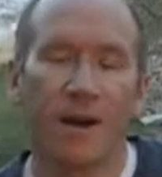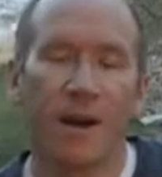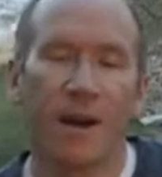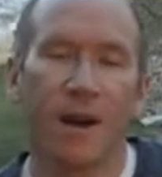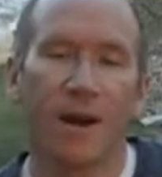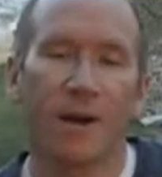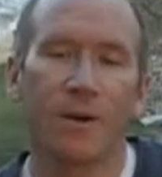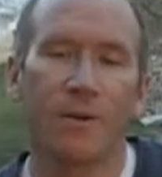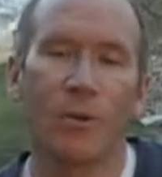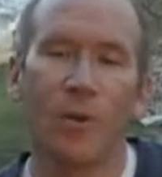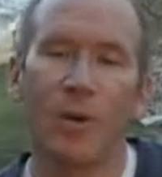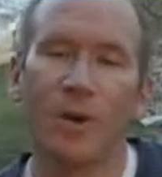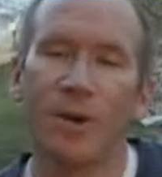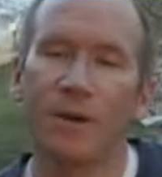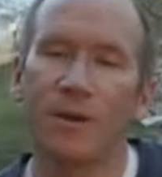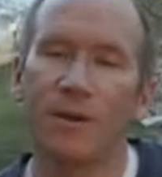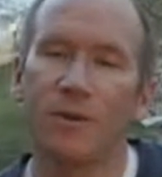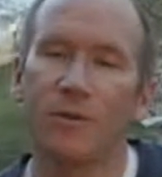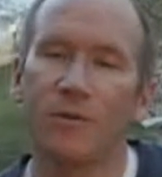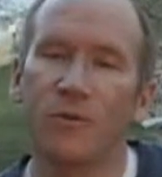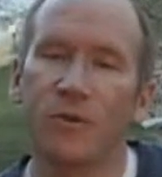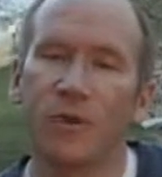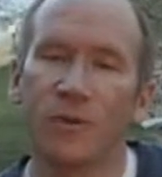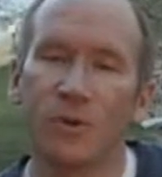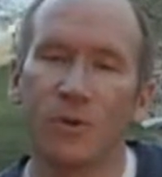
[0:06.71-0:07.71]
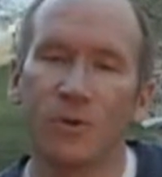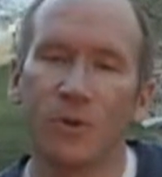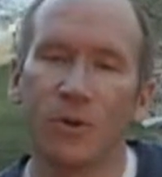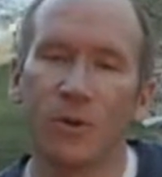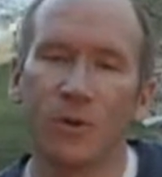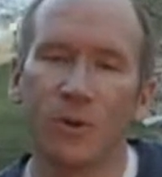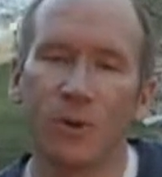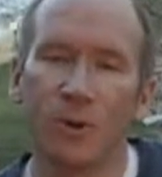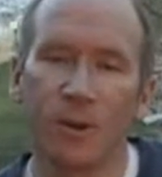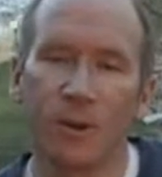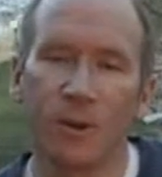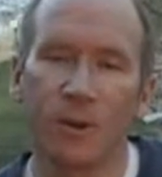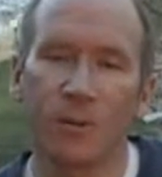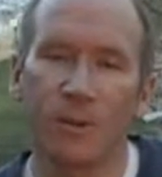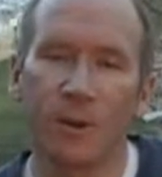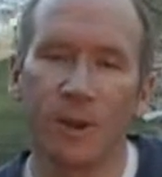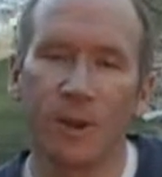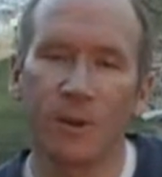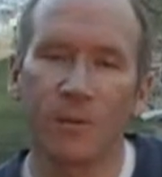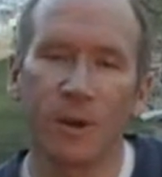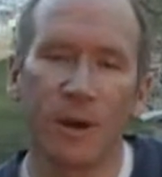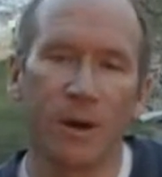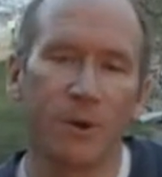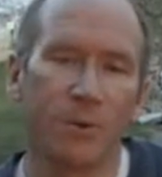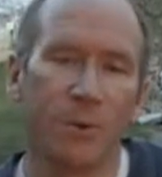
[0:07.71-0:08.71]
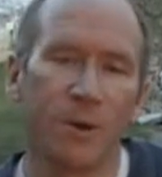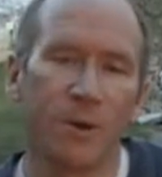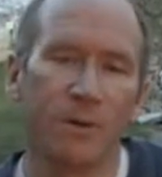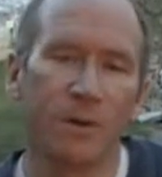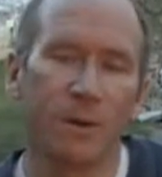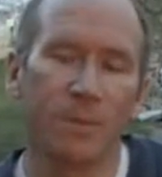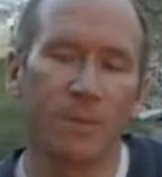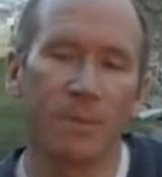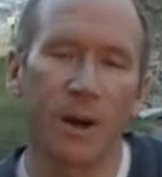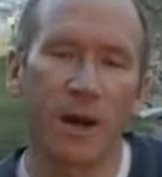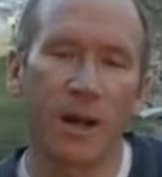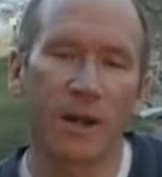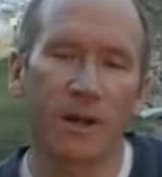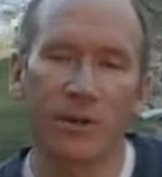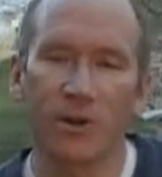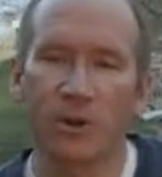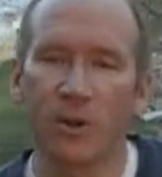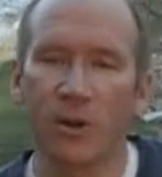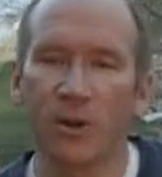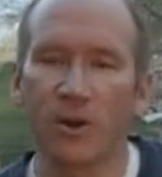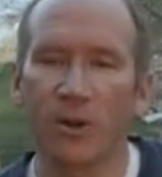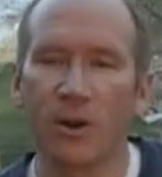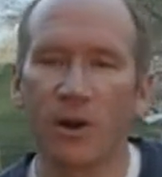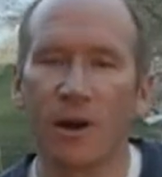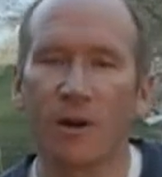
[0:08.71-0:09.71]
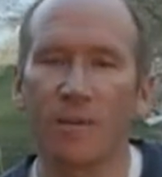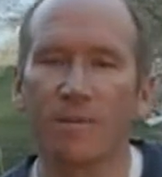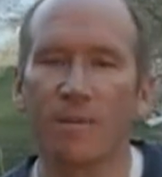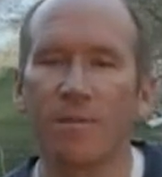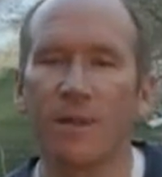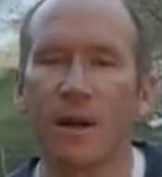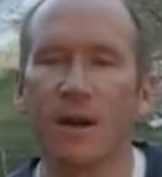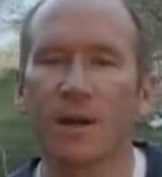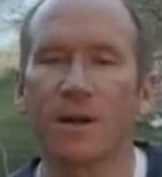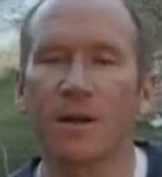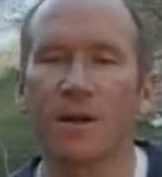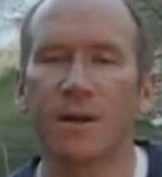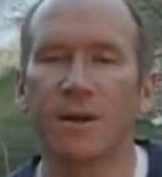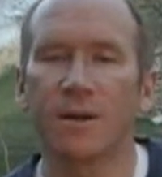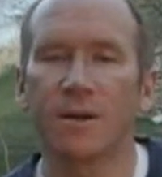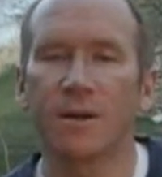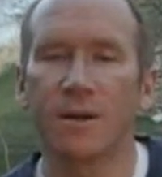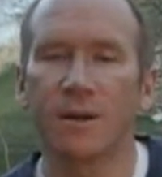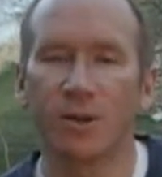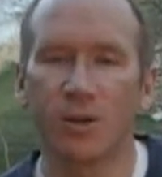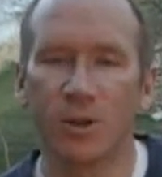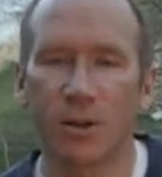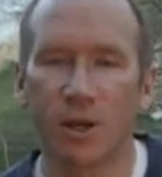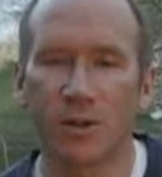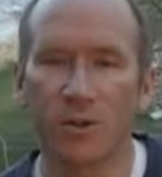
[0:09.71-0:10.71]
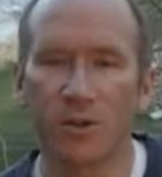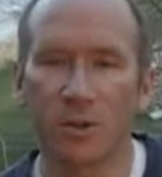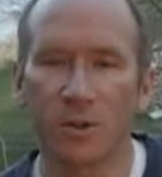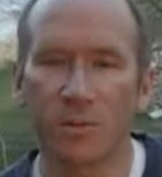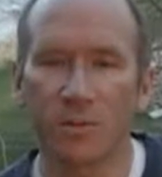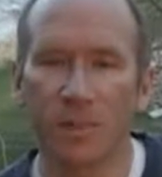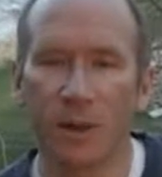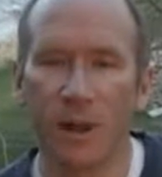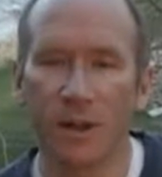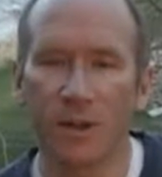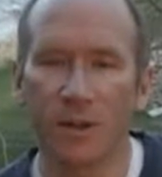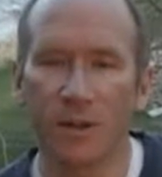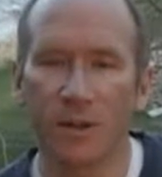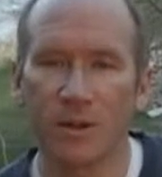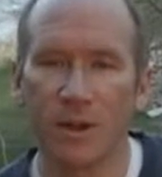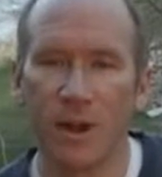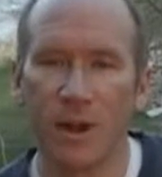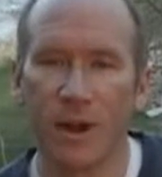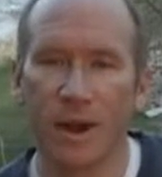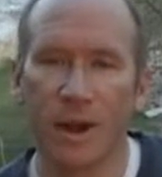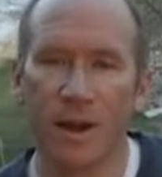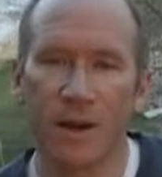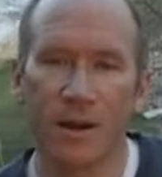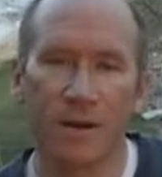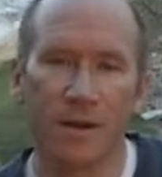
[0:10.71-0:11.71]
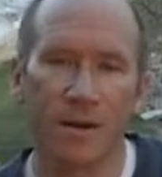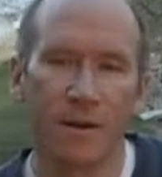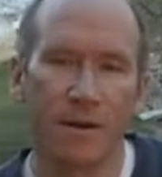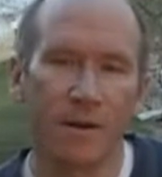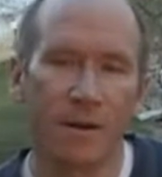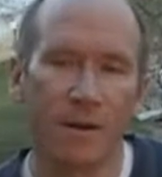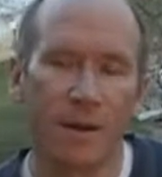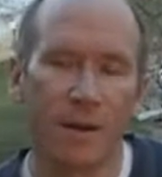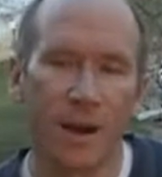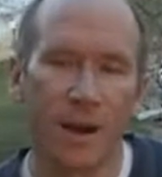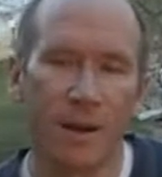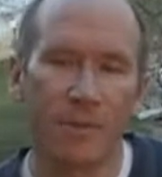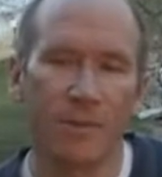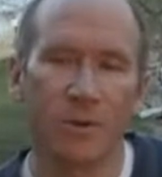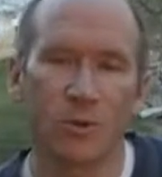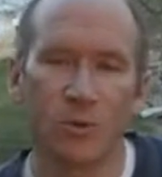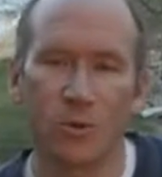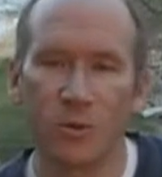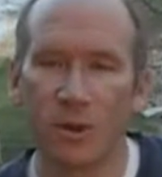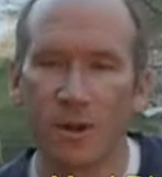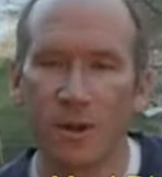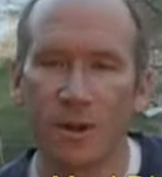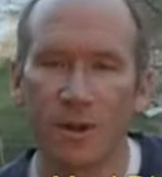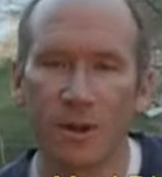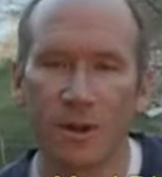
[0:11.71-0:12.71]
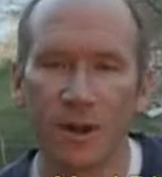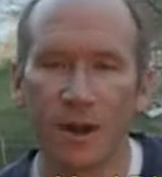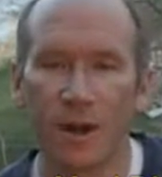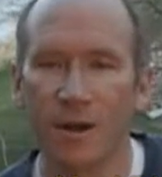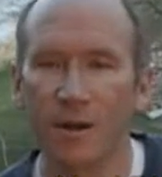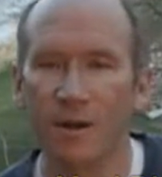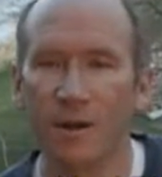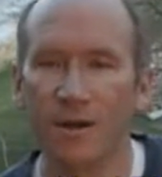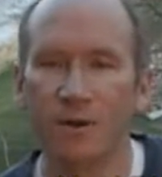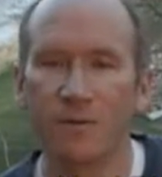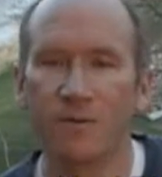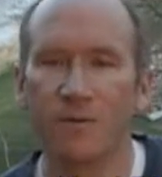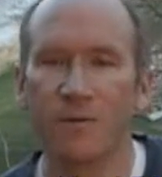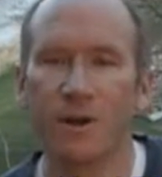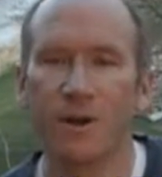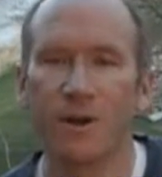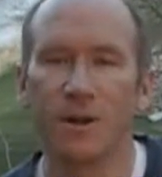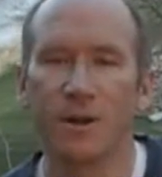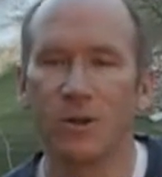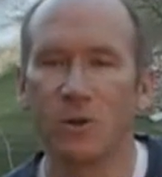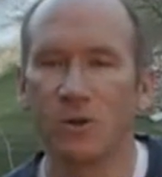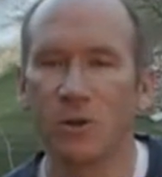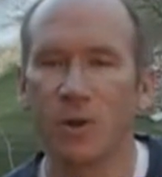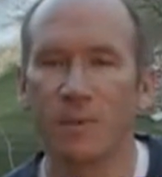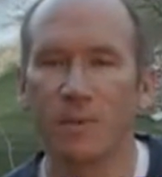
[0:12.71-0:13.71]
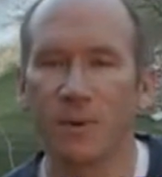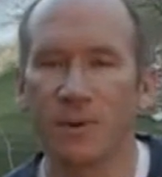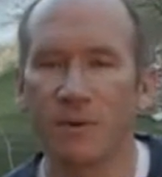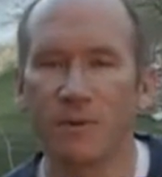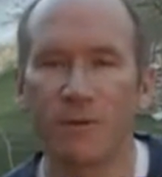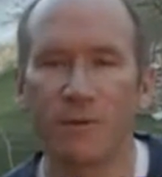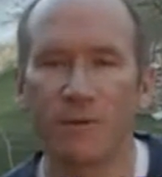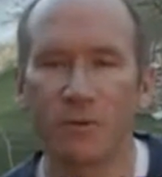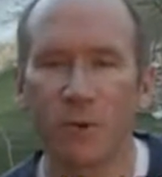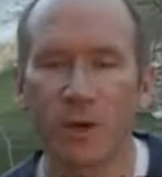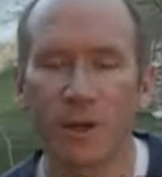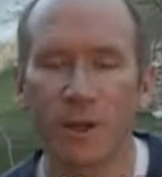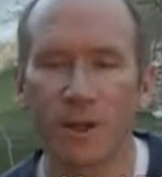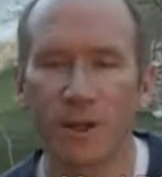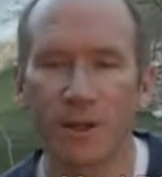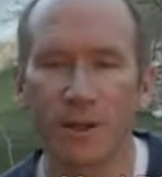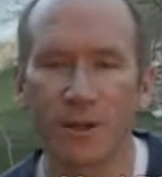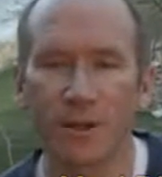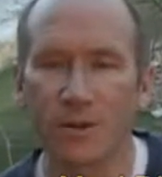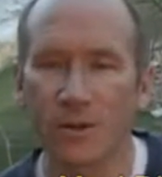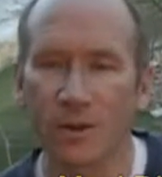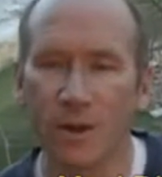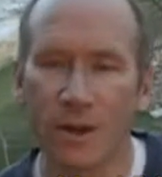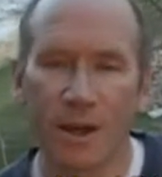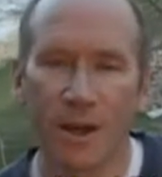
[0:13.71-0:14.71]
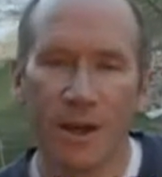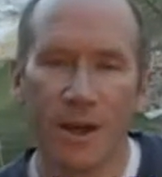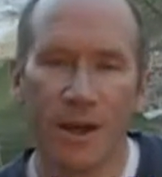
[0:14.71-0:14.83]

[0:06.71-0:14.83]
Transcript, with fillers: Uh, wanted to visit with you a little bit about one of our products called our Muck Digester Pellets, and the name is really uh, very descriptive of what it is.